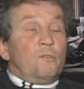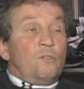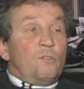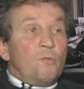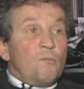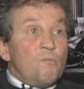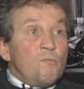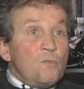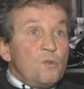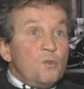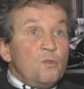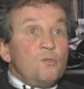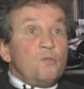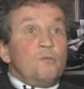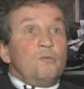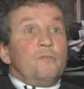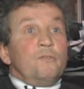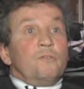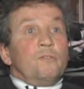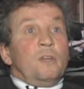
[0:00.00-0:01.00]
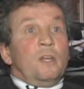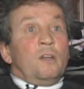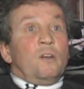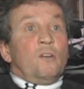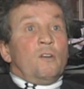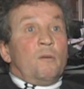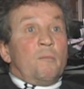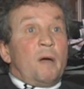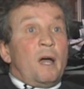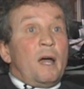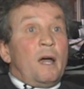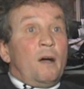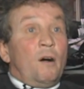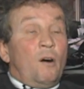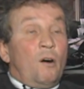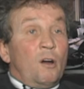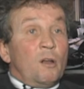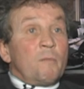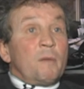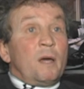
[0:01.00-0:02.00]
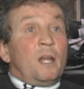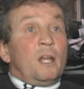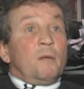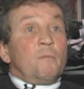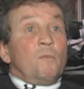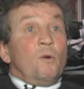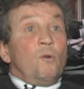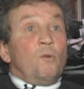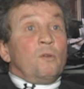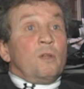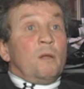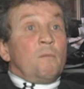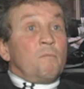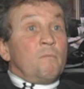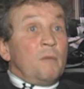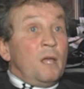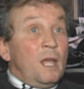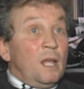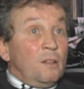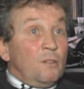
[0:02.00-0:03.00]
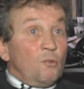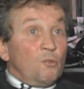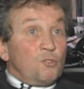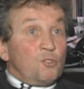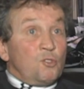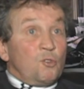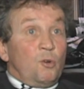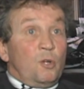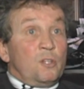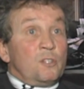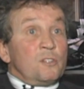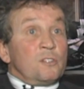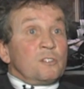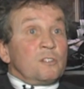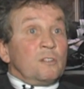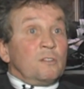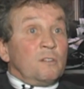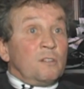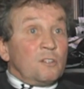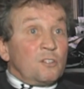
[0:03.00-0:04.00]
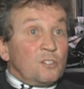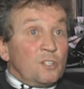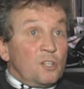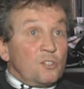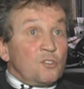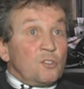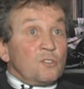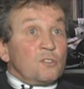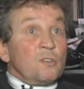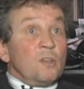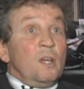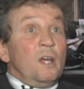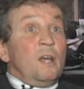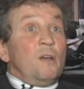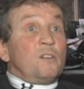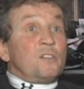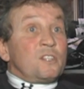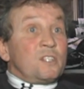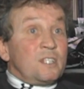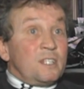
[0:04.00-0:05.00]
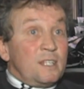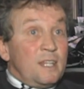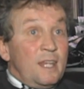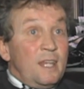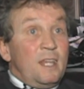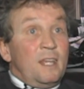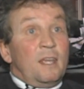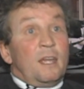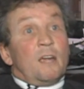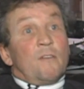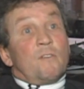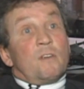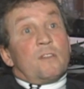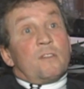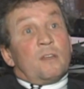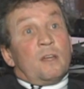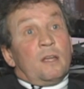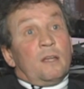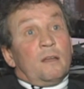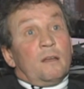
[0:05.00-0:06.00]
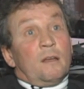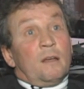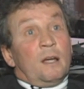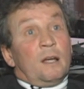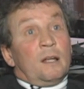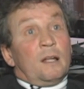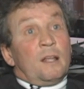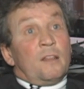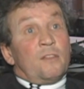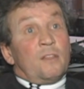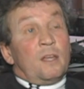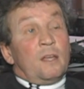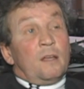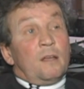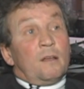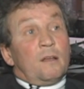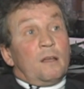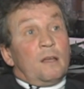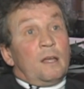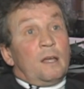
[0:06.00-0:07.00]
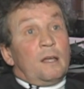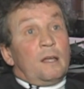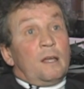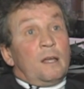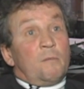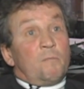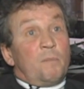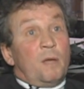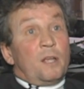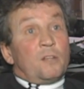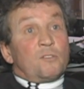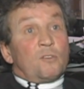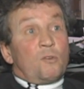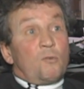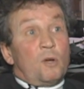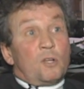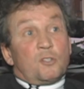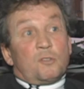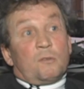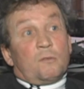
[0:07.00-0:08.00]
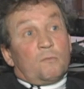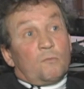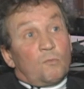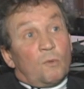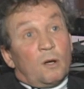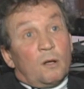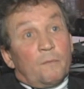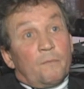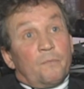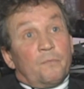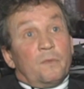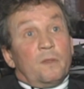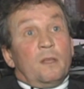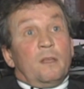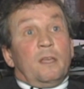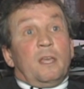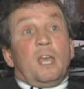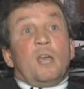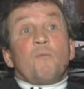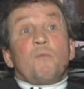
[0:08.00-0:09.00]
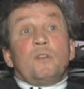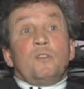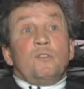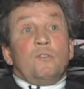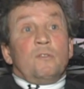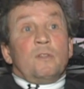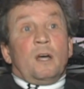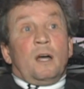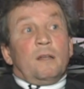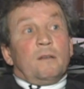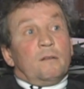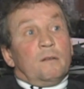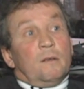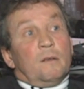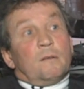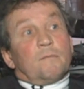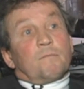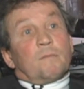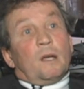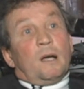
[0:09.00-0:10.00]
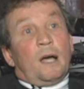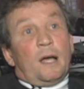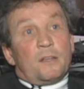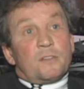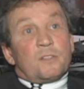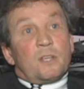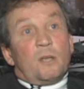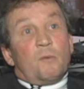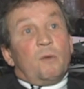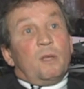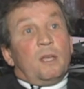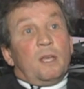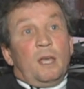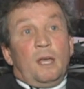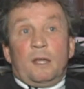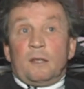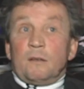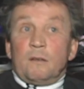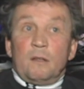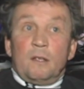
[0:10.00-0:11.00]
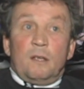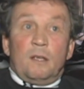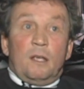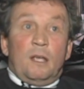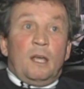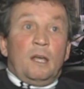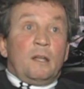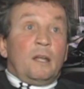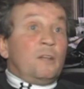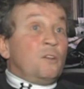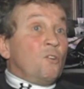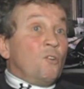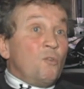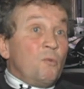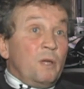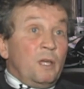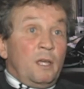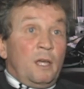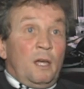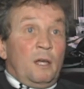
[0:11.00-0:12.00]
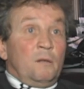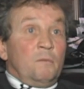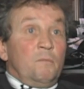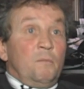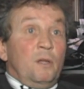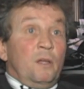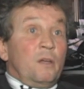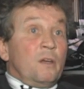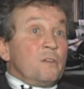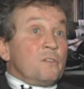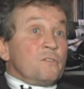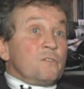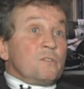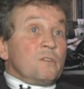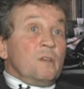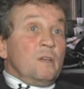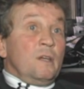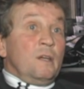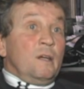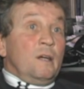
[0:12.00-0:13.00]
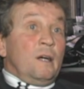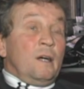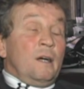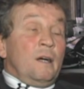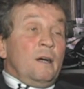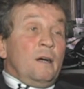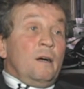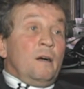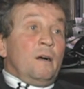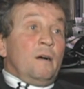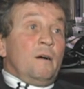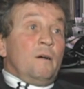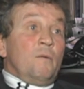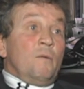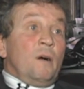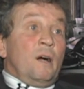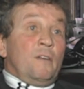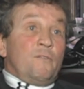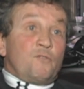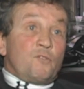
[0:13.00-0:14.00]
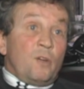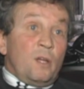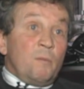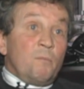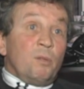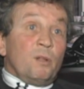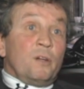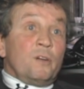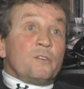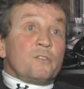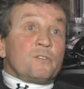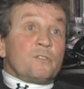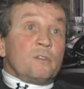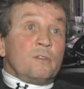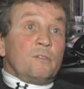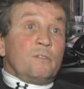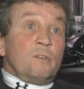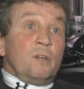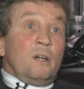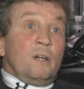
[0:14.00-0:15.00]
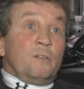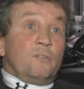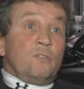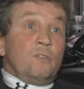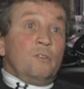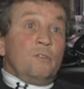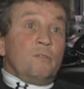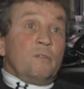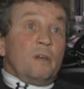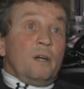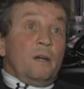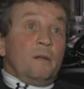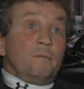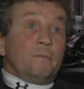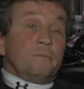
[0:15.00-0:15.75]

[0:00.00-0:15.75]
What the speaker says: to move in an automatic mode and make those choices and decisions, seeing everything. And I think it begs the question, well, can we do that? I say we can, and I know we can, because I've trained players to do that.